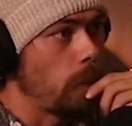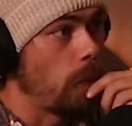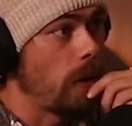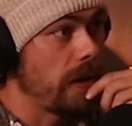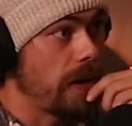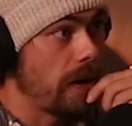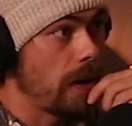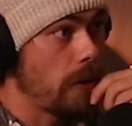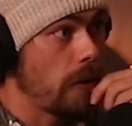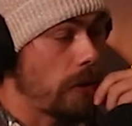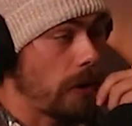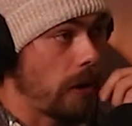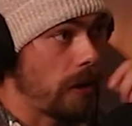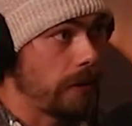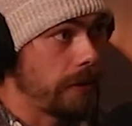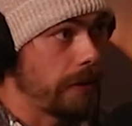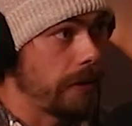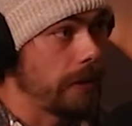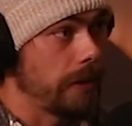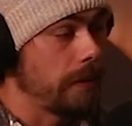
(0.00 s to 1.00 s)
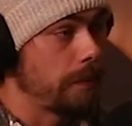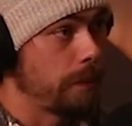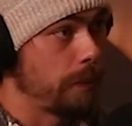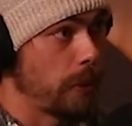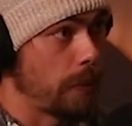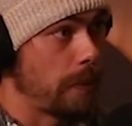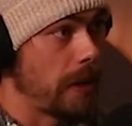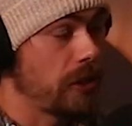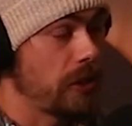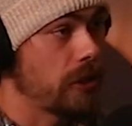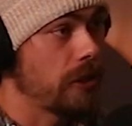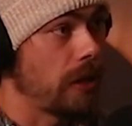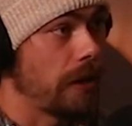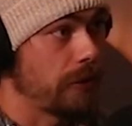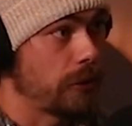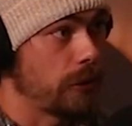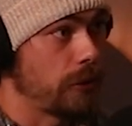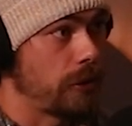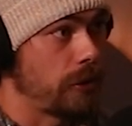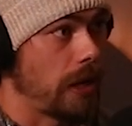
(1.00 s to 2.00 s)
one note on the probation
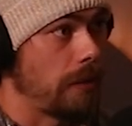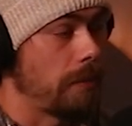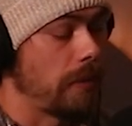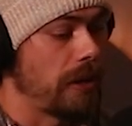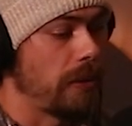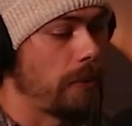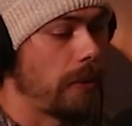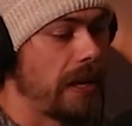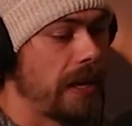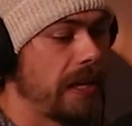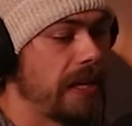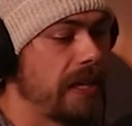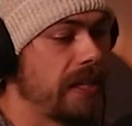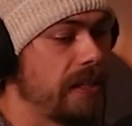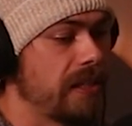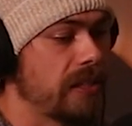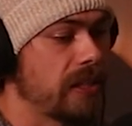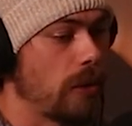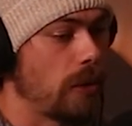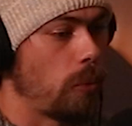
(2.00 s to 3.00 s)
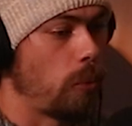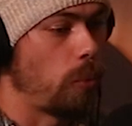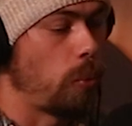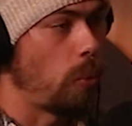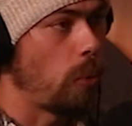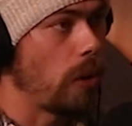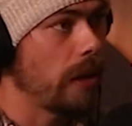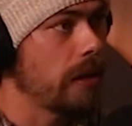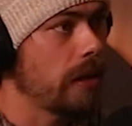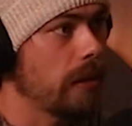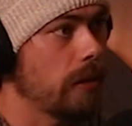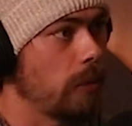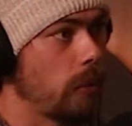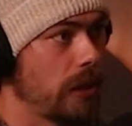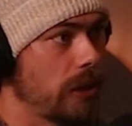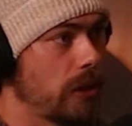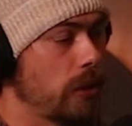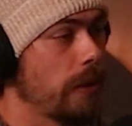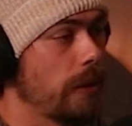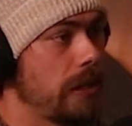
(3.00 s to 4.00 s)
officer job, by the way, is what
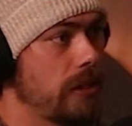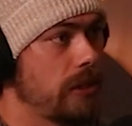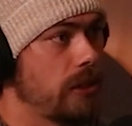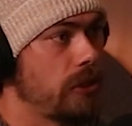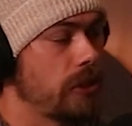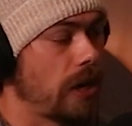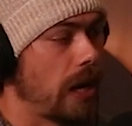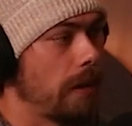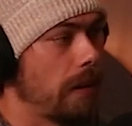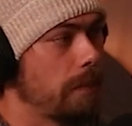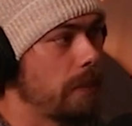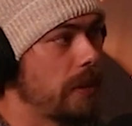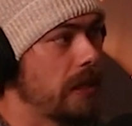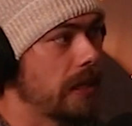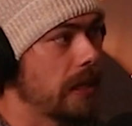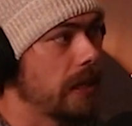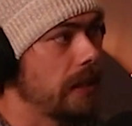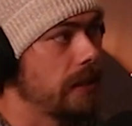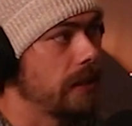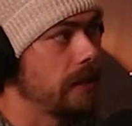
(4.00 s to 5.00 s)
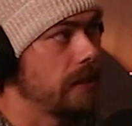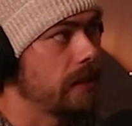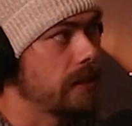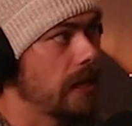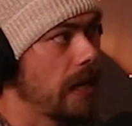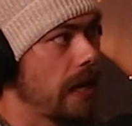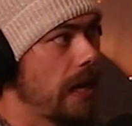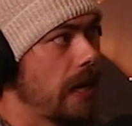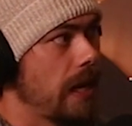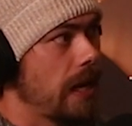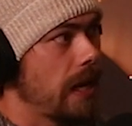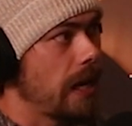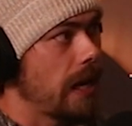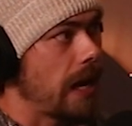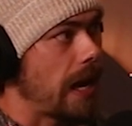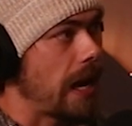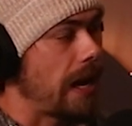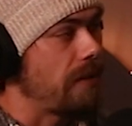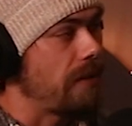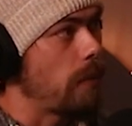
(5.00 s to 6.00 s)
a crazy job, because
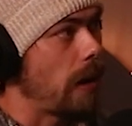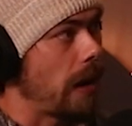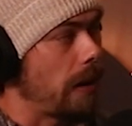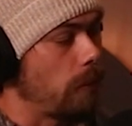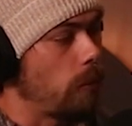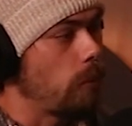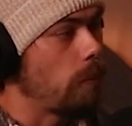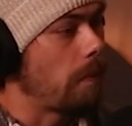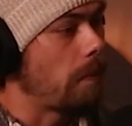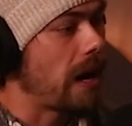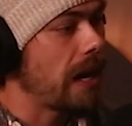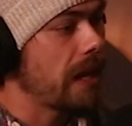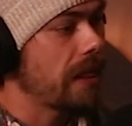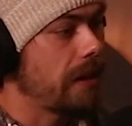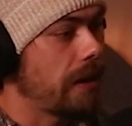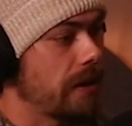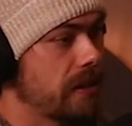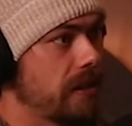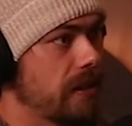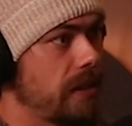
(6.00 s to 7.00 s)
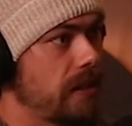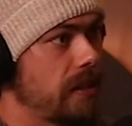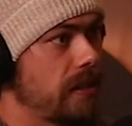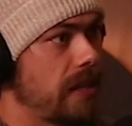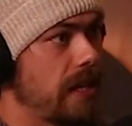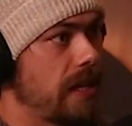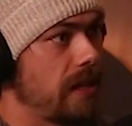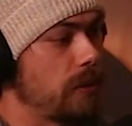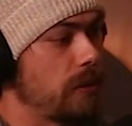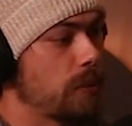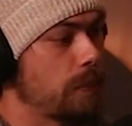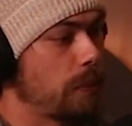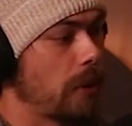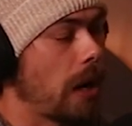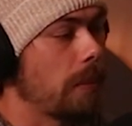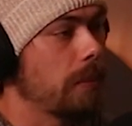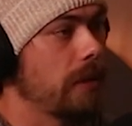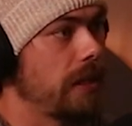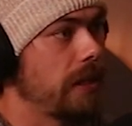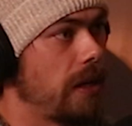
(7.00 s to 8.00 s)
my thoughts on it is that it's
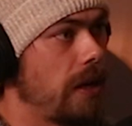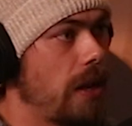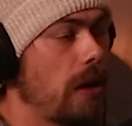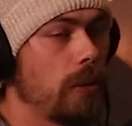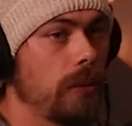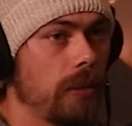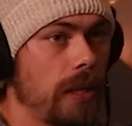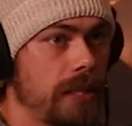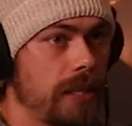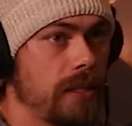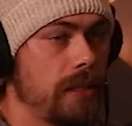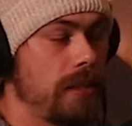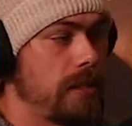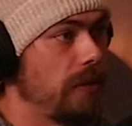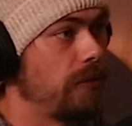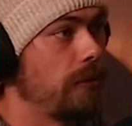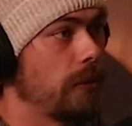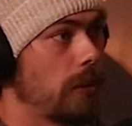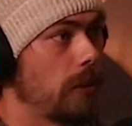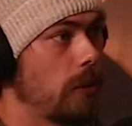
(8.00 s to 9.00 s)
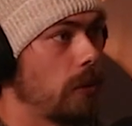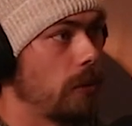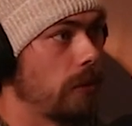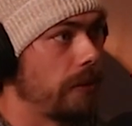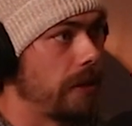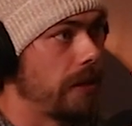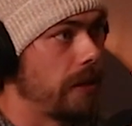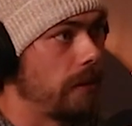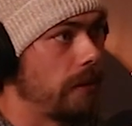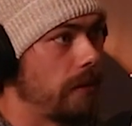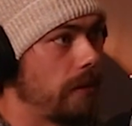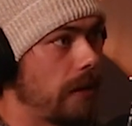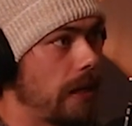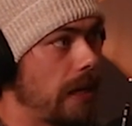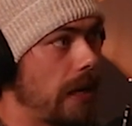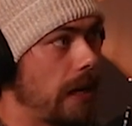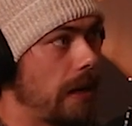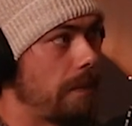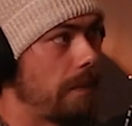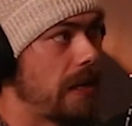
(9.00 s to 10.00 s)
probably no less difficult than
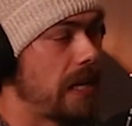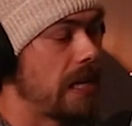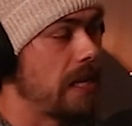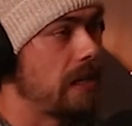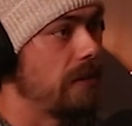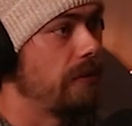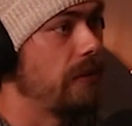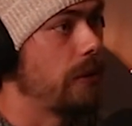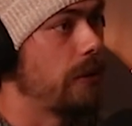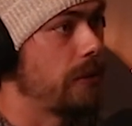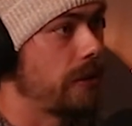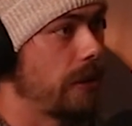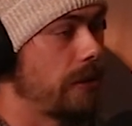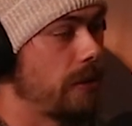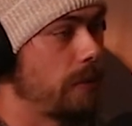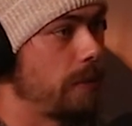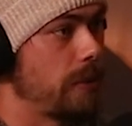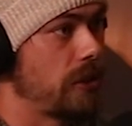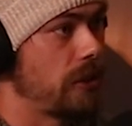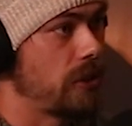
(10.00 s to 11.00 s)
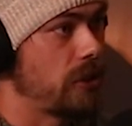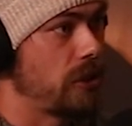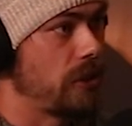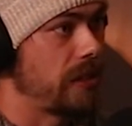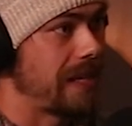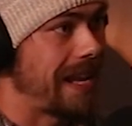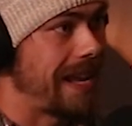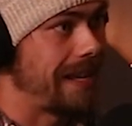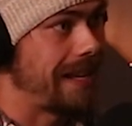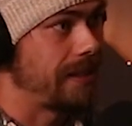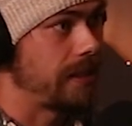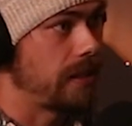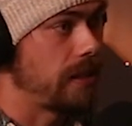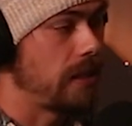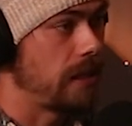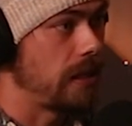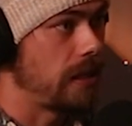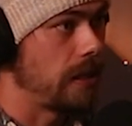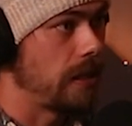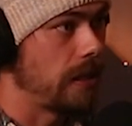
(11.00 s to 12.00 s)
any of those other positions as
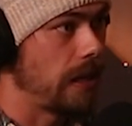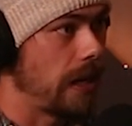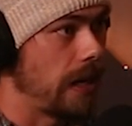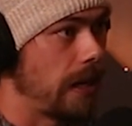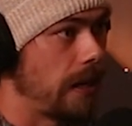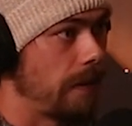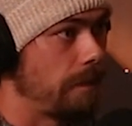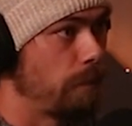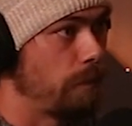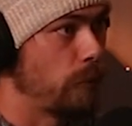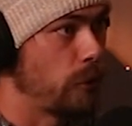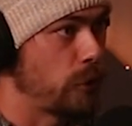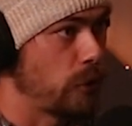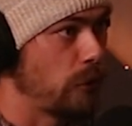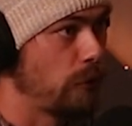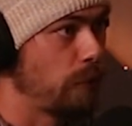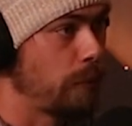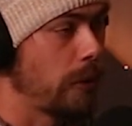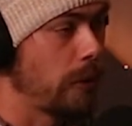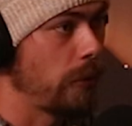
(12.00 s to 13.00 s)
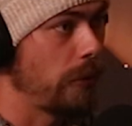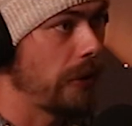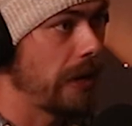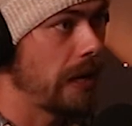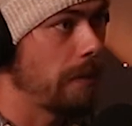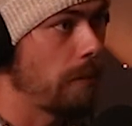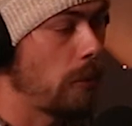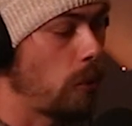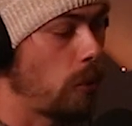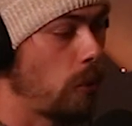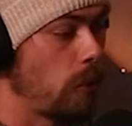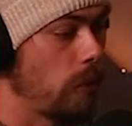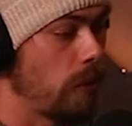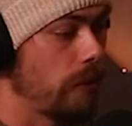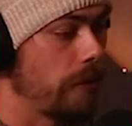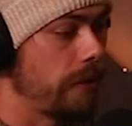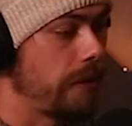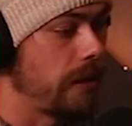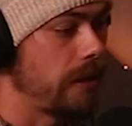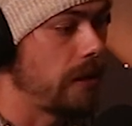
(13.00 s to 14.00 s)
the reserve program
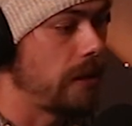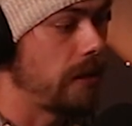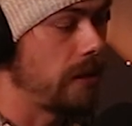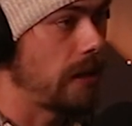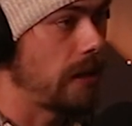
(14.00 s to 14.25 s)
or the